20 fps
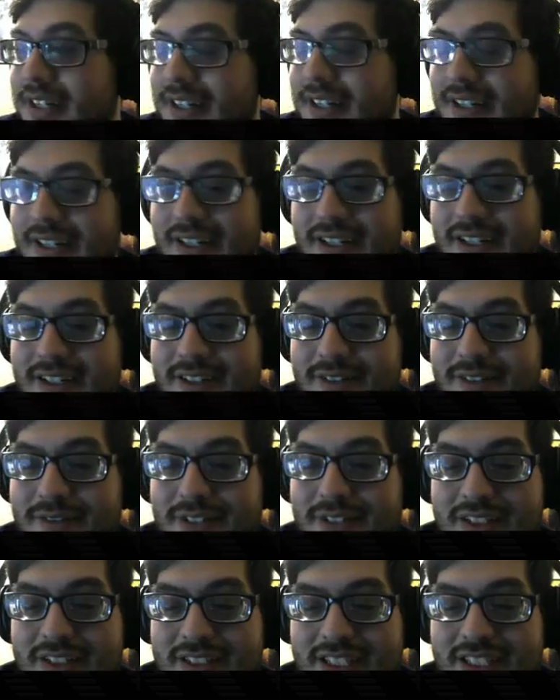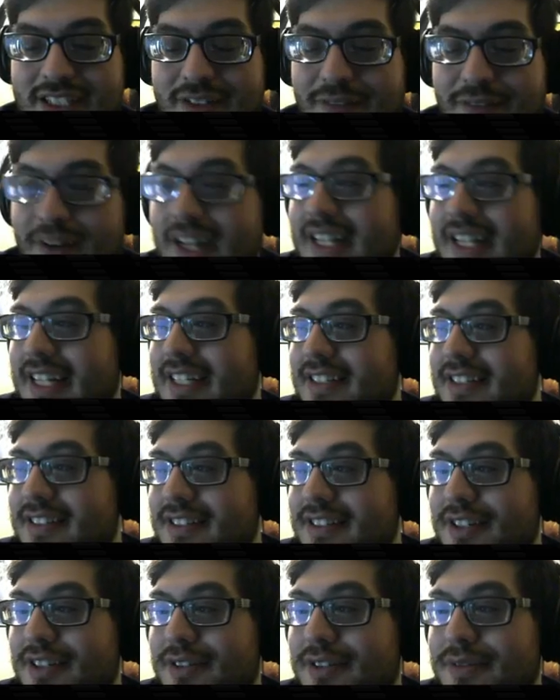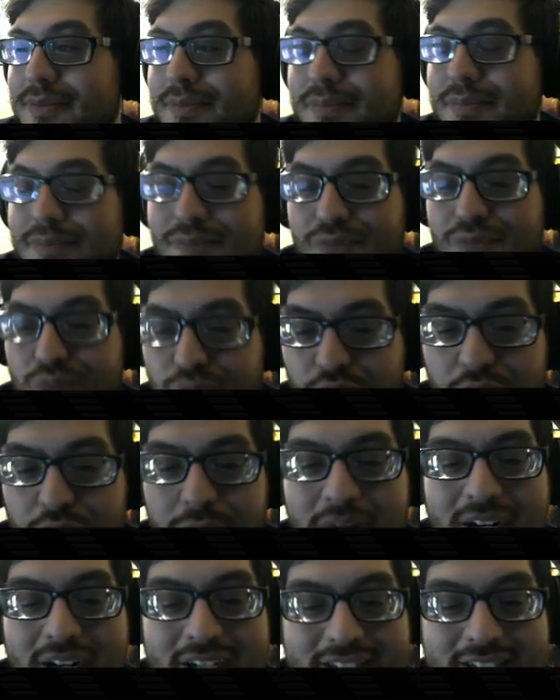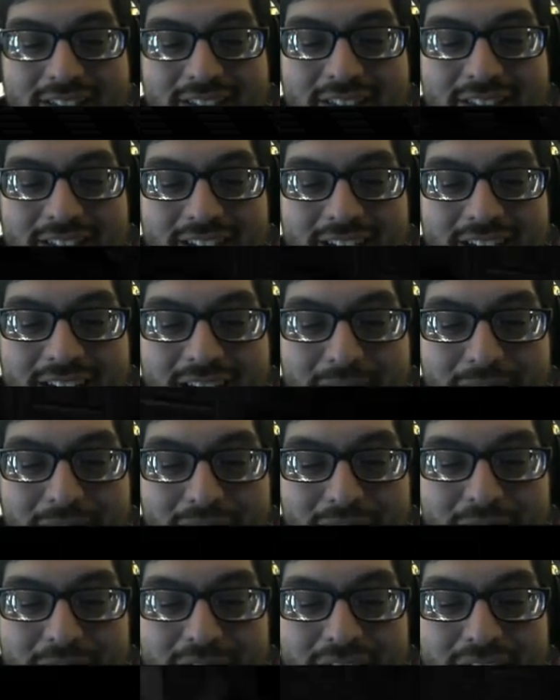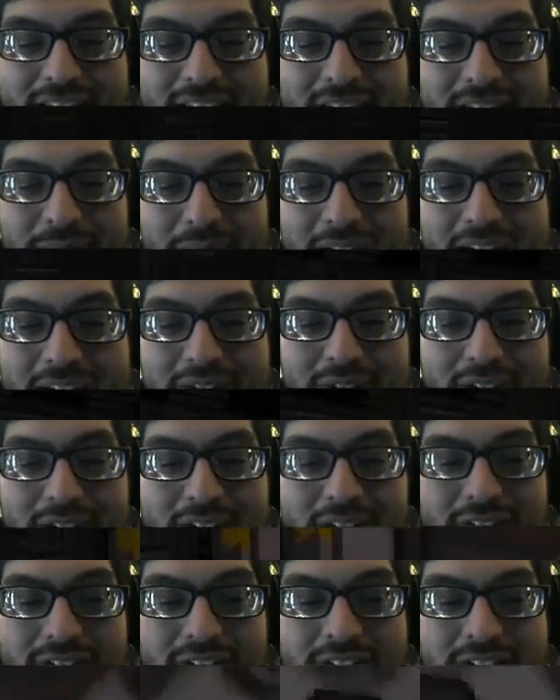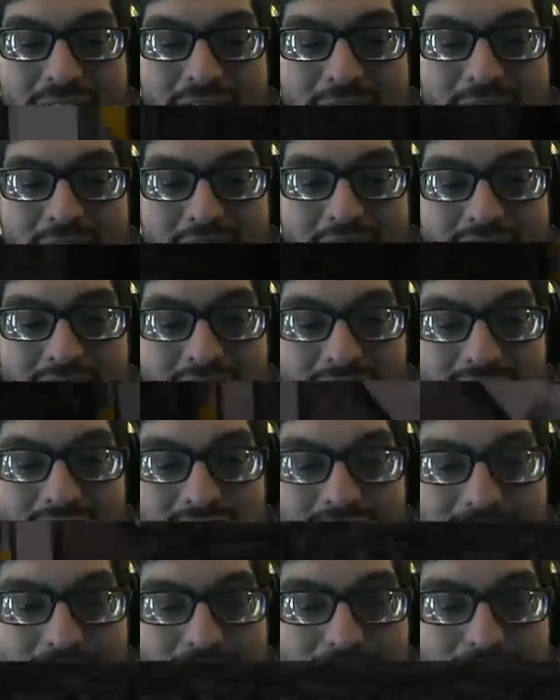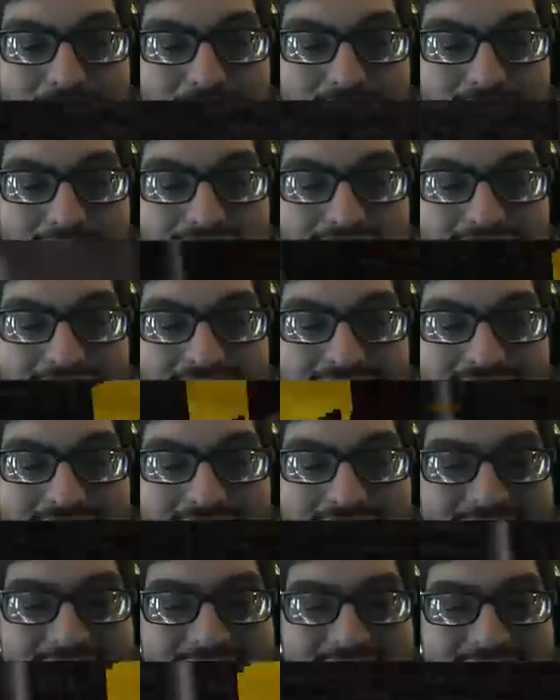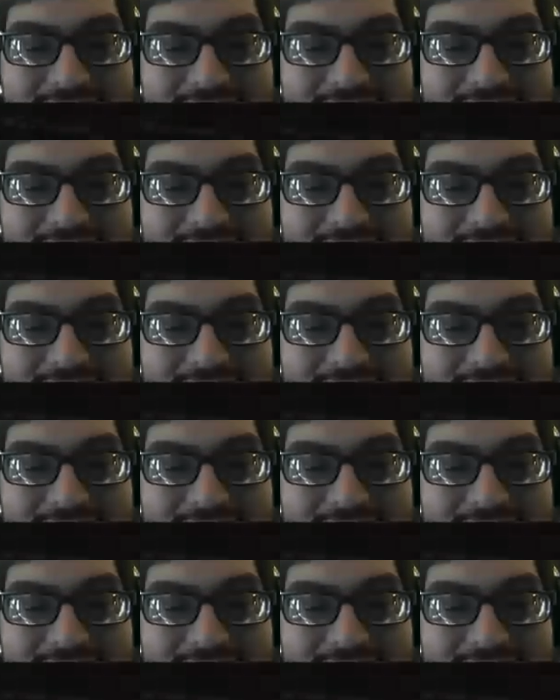since they're fighting, you know, robots. The 9mm isn't a bad round, but against, you know,